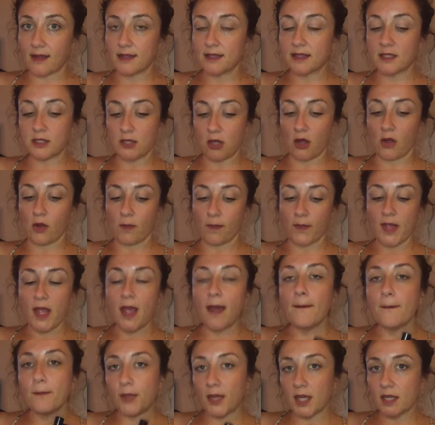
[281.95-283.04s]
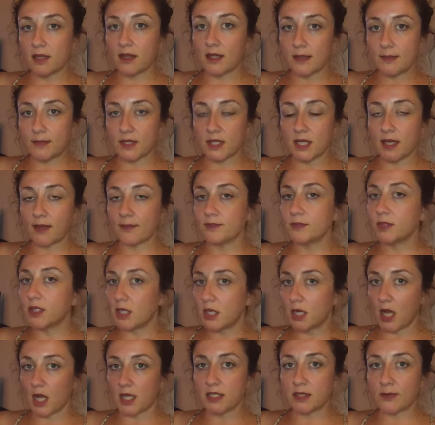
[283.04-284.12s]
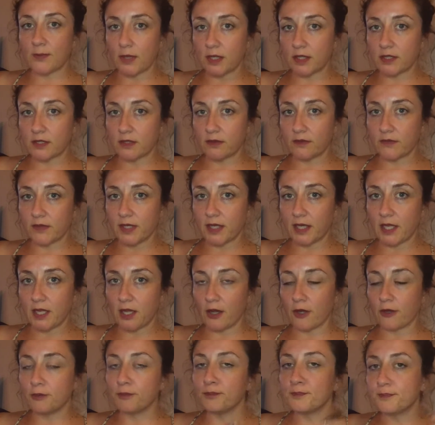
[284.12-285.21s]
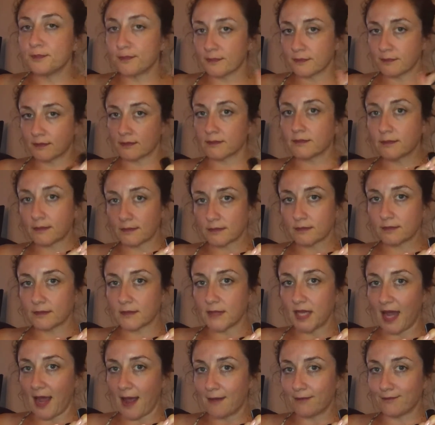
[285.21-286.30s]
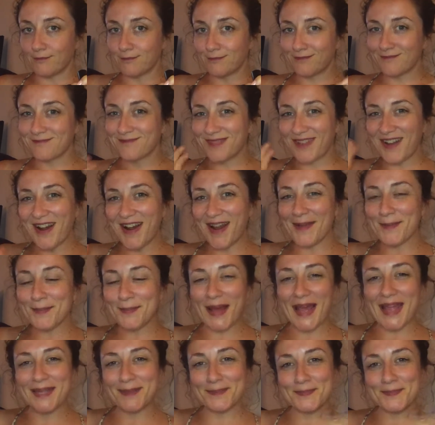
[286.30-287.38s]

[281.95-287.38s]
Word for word: So big thumbs up, not sponsored video. Yeah. All right, bye.